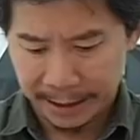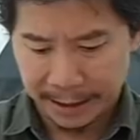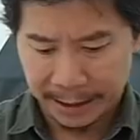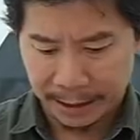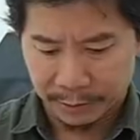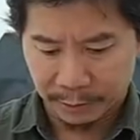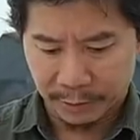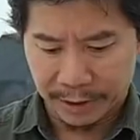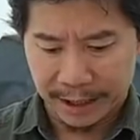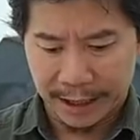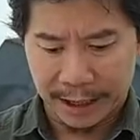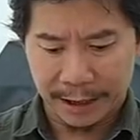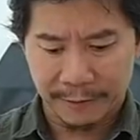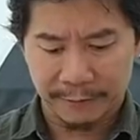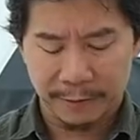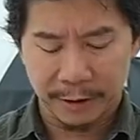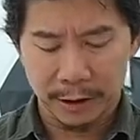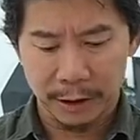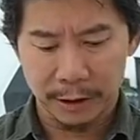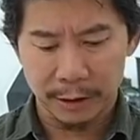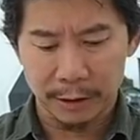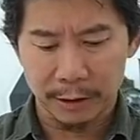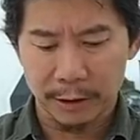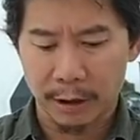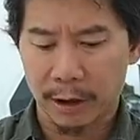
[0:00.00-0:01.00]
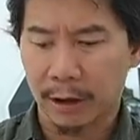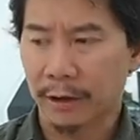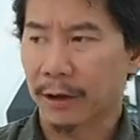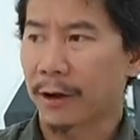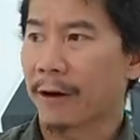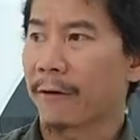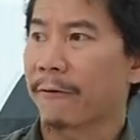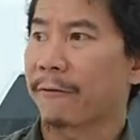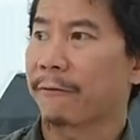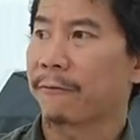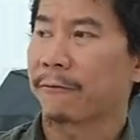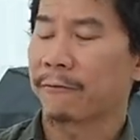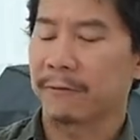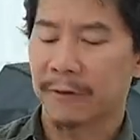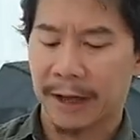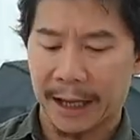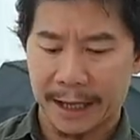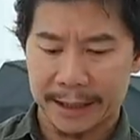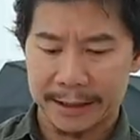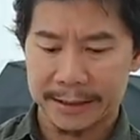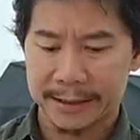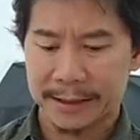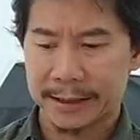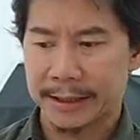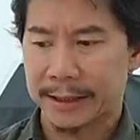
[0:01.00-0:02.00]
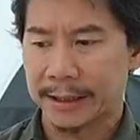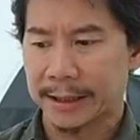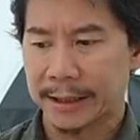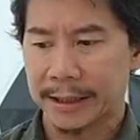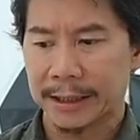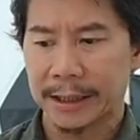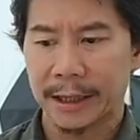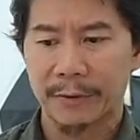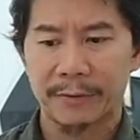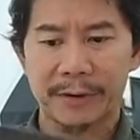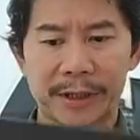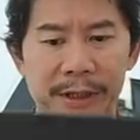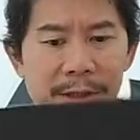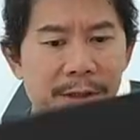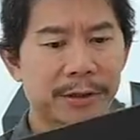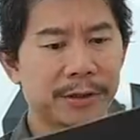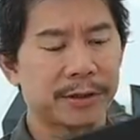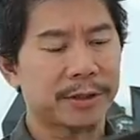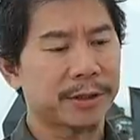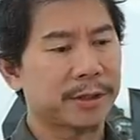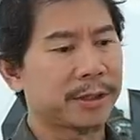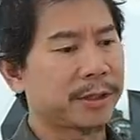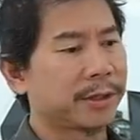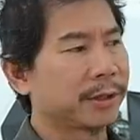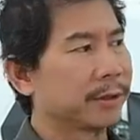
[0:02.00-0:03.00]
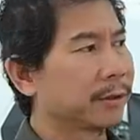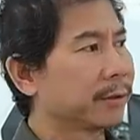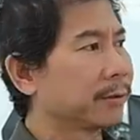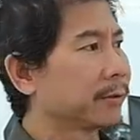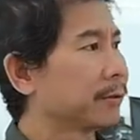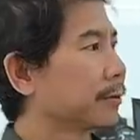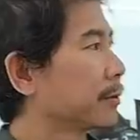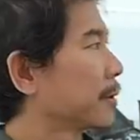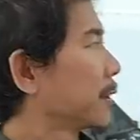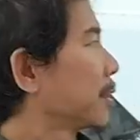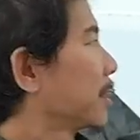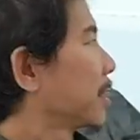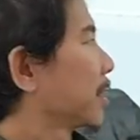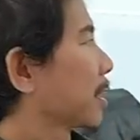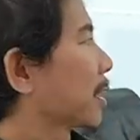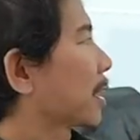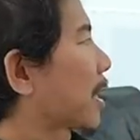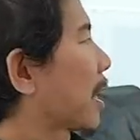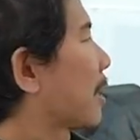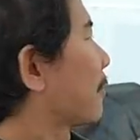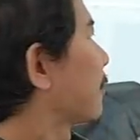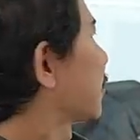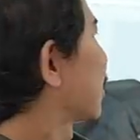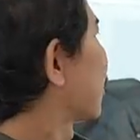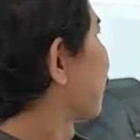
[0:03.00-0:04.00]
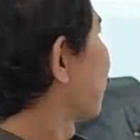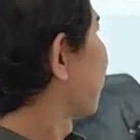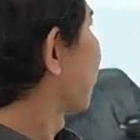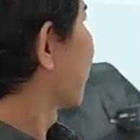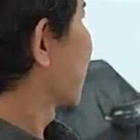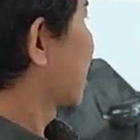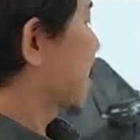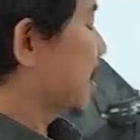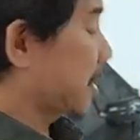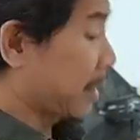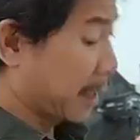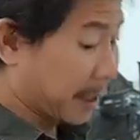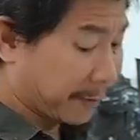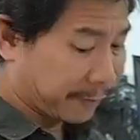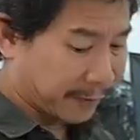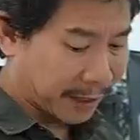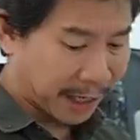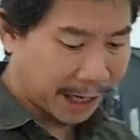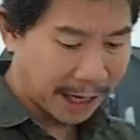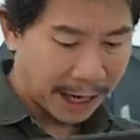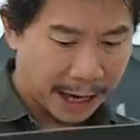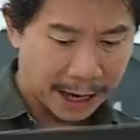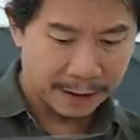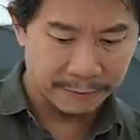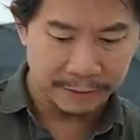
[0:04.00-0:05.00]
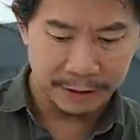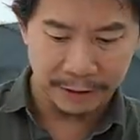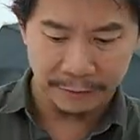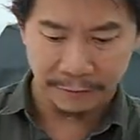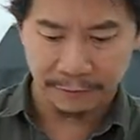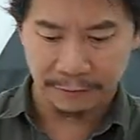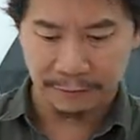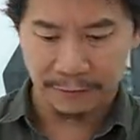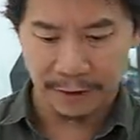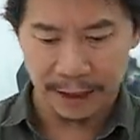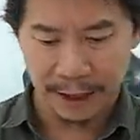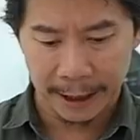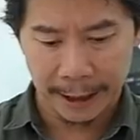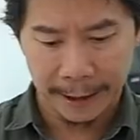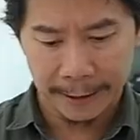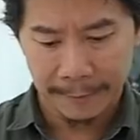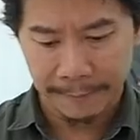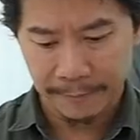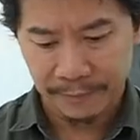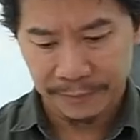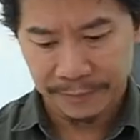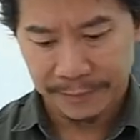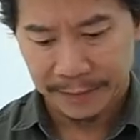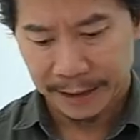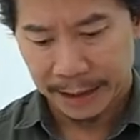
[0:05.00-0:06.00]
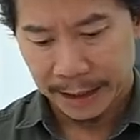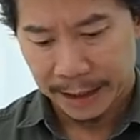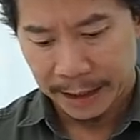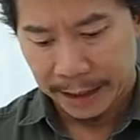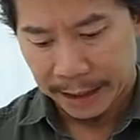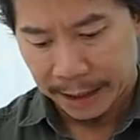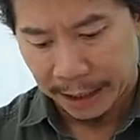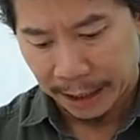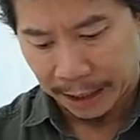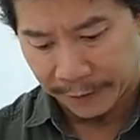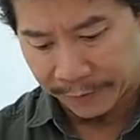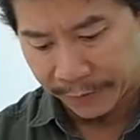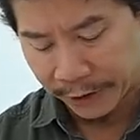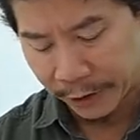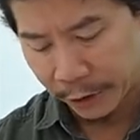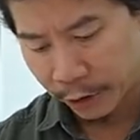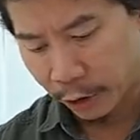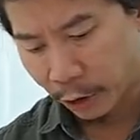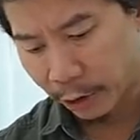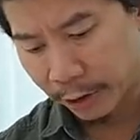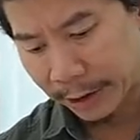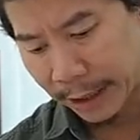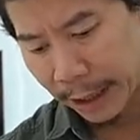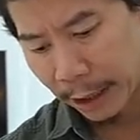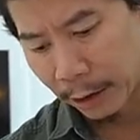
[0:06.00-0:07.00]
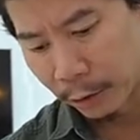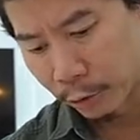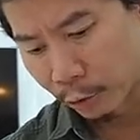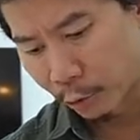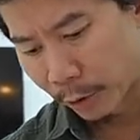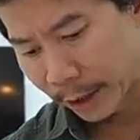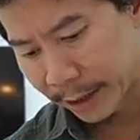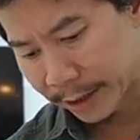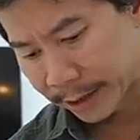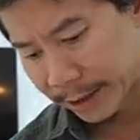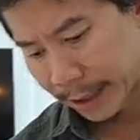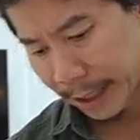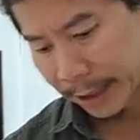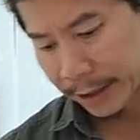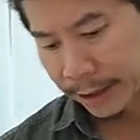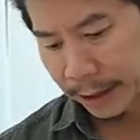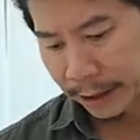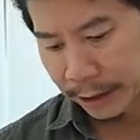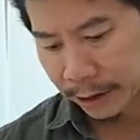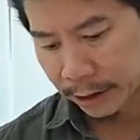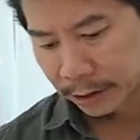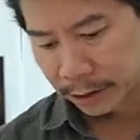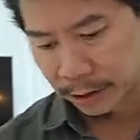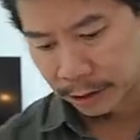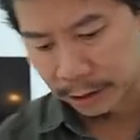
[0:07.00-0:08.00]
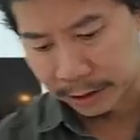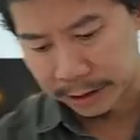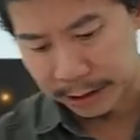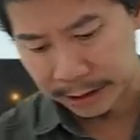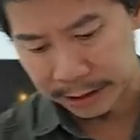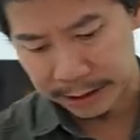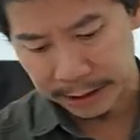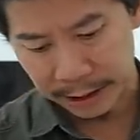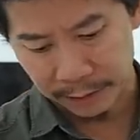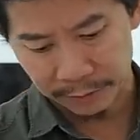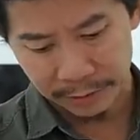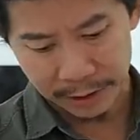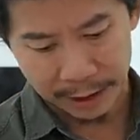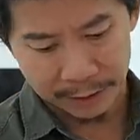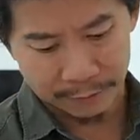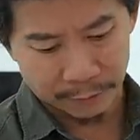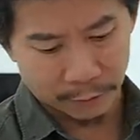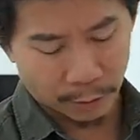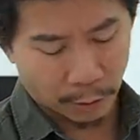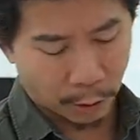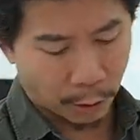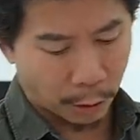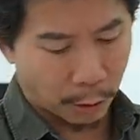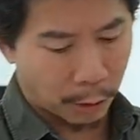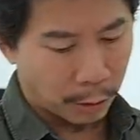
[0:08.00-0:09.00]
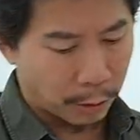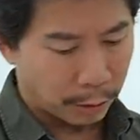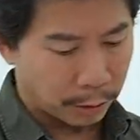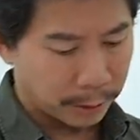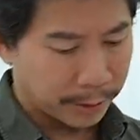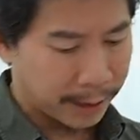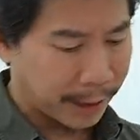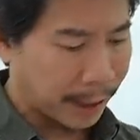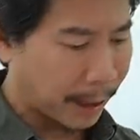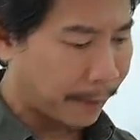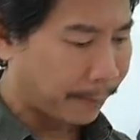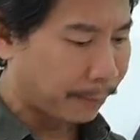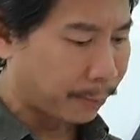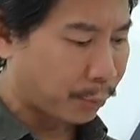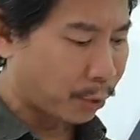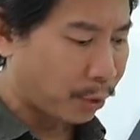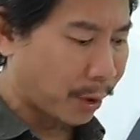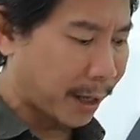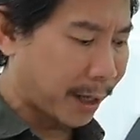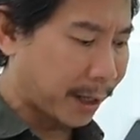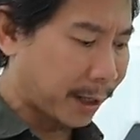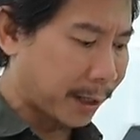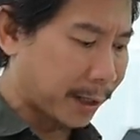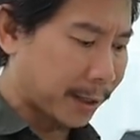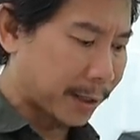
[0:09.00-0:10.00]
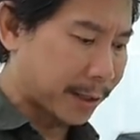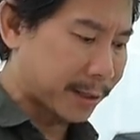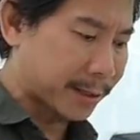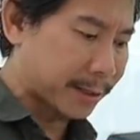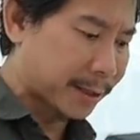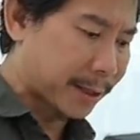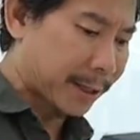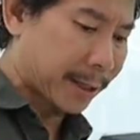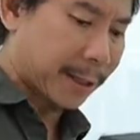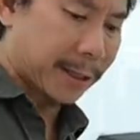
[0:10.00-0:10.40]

And we have a lot of flags here that we use to cover the flash if they ever flare. And if you go down one section, you notice that we have all the umbrellas,